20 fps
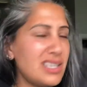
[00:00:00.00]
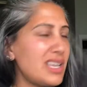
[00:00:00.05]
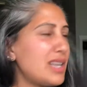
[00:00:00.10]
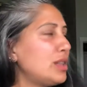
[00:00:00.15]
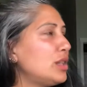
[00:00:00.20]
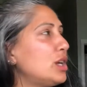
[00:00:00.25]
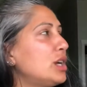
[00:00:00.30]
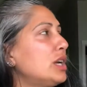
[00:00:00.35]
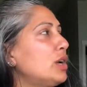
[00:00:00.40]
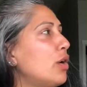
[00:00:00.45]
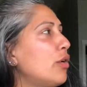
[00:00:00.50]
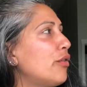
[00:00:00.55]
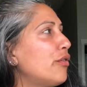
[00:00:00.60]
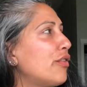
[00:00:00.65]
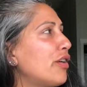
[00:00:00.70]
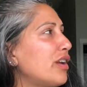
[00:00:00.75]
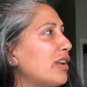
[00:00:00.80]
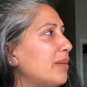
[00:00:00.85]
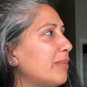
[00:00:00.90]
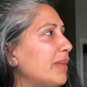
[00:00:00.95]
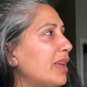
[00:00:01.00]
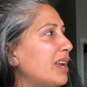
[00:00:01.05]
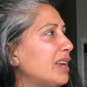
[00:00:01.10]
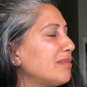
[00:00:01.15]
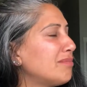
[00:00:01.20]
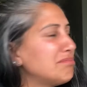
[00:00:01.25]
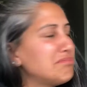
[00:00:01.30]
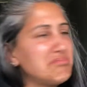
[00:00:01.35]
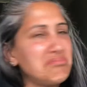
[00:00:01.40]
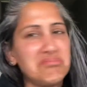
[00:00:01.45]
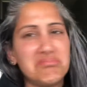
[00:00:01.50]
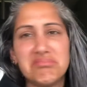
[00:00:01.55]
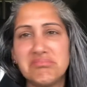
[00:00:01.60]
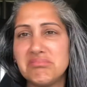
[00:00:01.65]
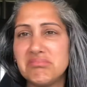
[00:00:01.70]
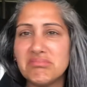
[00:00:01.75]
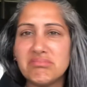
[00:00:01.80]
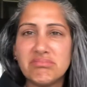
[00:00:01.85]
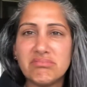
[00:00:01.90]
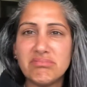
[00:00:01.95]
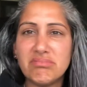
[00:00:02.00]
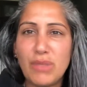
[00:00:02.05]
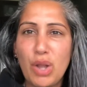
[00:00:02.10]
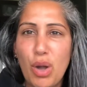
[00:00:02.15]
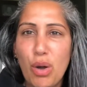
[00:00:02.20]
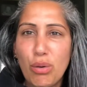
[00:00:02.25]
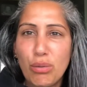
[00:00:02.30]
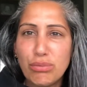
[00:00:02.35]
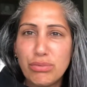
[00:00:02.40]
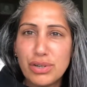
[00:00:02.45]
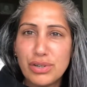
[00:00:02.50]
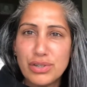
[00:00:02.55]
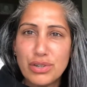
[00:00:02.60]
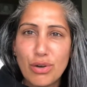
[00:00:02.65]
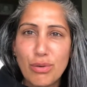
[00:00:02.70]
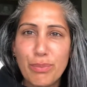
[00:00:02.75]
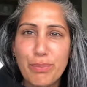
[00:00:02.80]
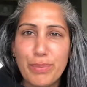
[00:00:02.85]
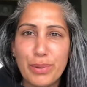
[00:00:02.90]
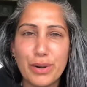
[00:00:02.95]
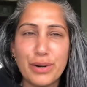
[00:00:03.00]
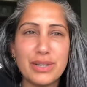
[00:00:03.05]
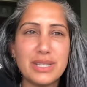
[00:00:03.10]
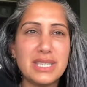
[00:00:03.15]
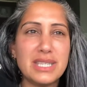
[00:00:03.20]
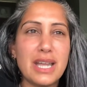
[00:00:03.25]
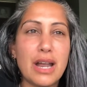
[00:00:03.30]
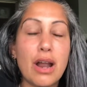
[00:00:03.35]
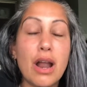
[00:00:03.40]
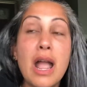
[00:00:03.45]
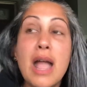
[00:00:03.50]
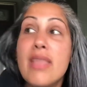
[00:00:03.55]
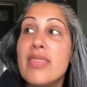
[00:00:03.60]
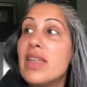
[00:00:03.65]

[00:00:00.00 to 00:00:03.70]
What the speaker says: I look over and I'm like, no, there's no birds there.